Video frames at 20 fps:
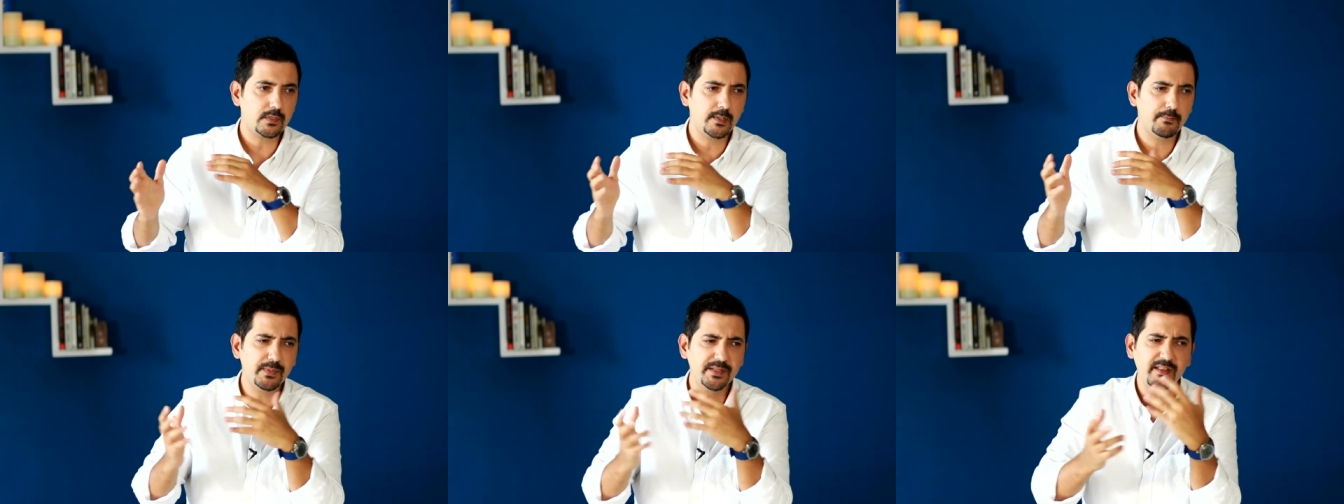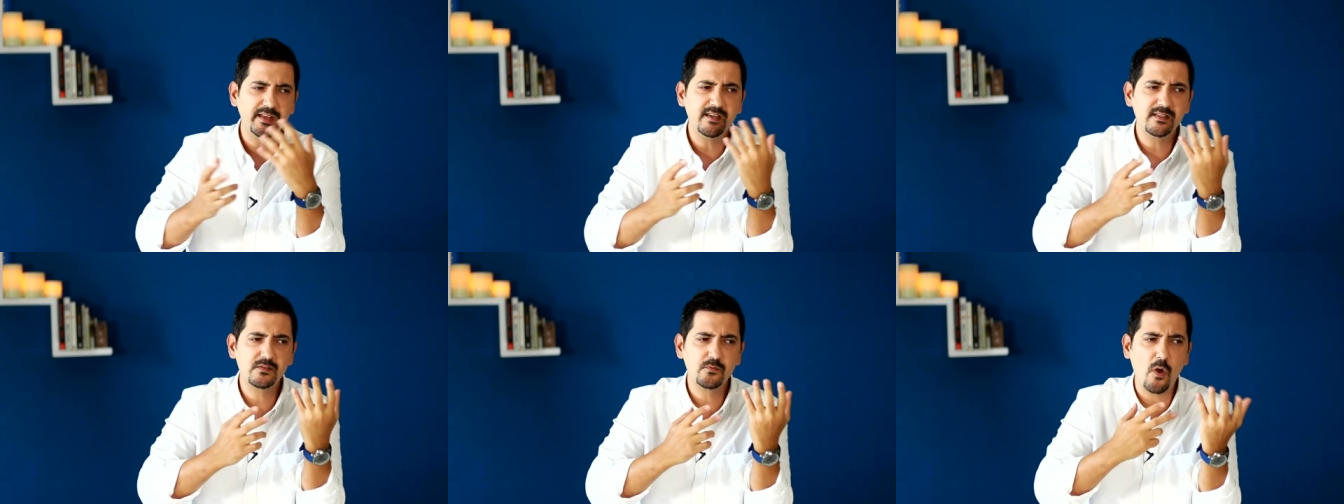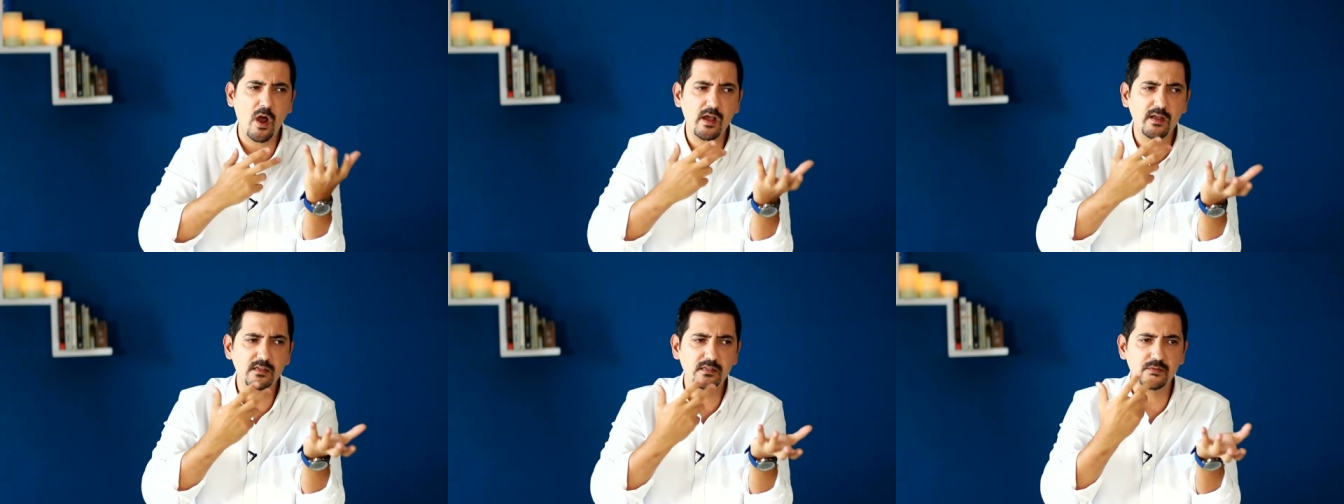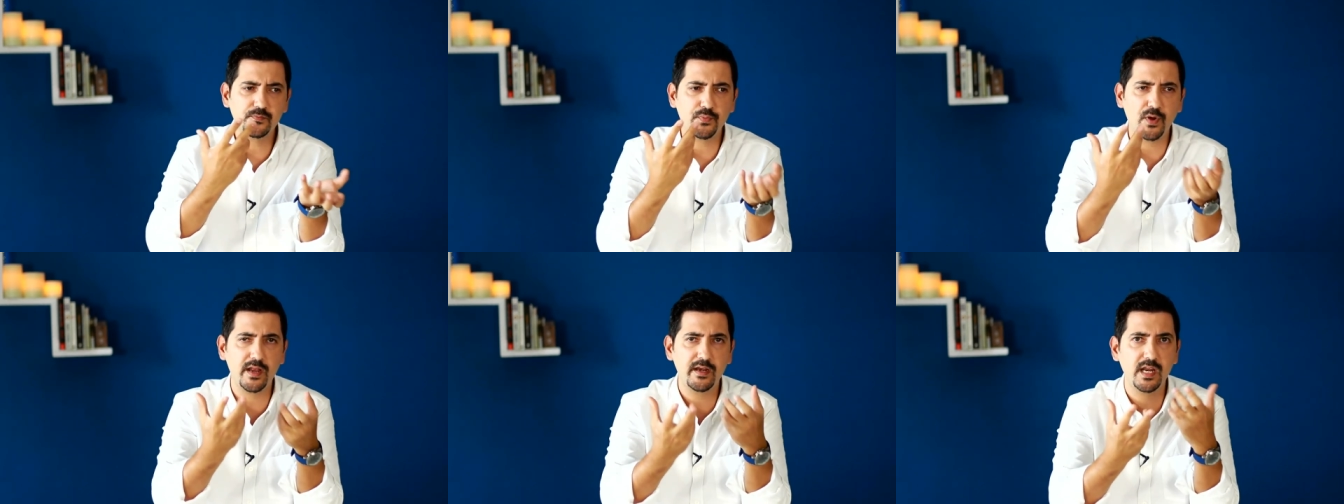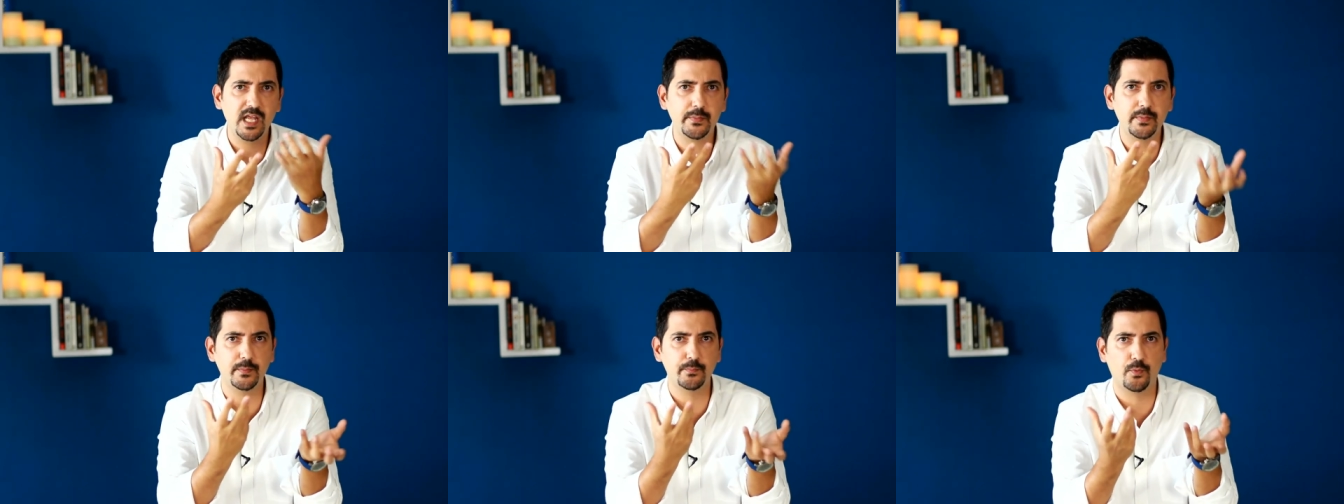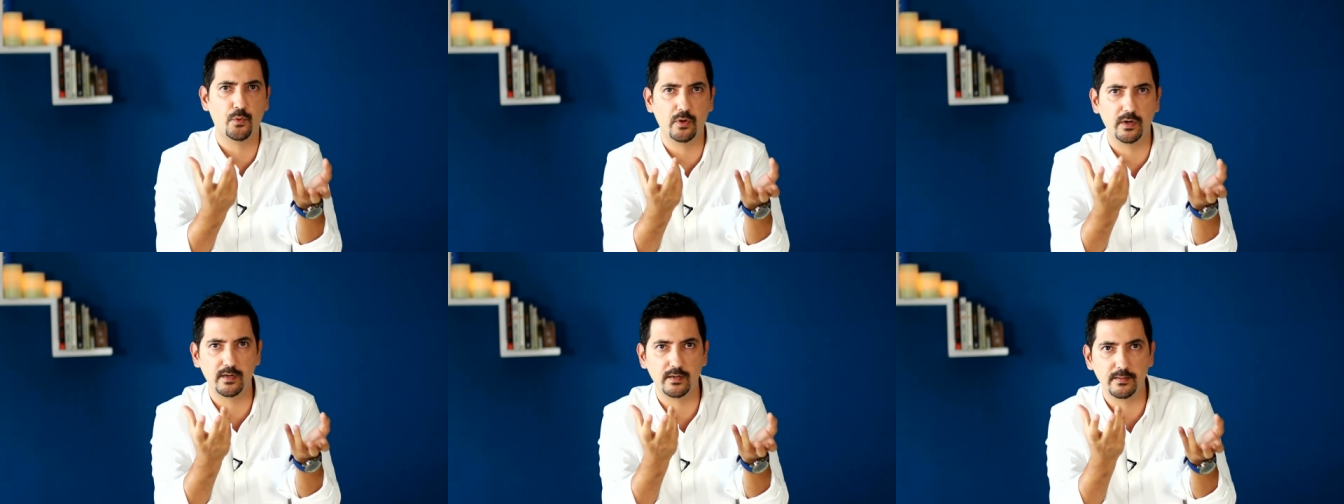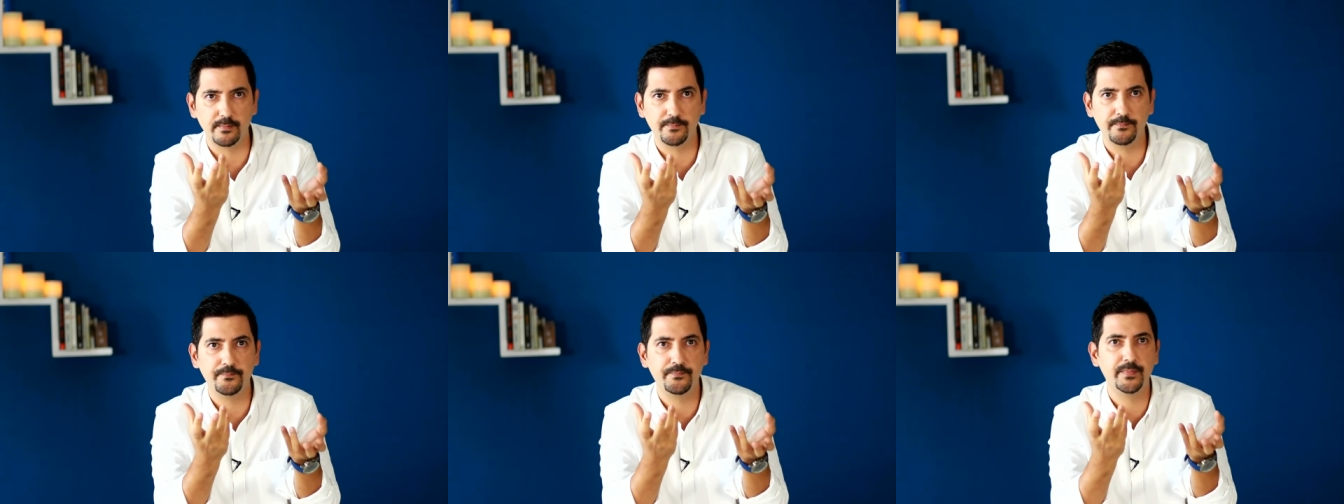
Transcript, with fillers: But then is why is brand name important?